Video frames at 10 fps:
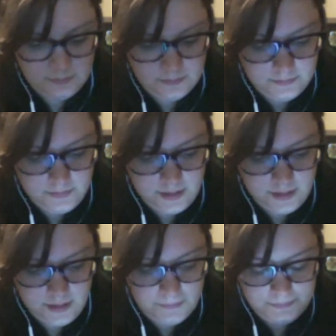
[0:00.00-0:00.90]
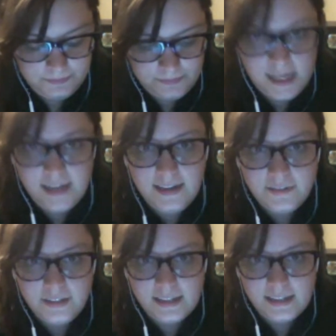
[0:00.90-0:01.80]
Yep.
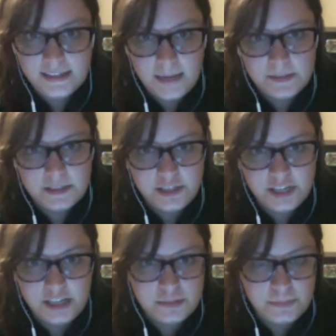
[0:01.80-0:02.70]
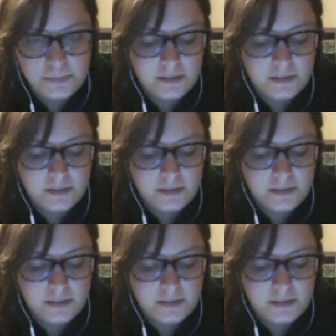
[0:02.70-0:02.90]
Tentatively. Times could change, but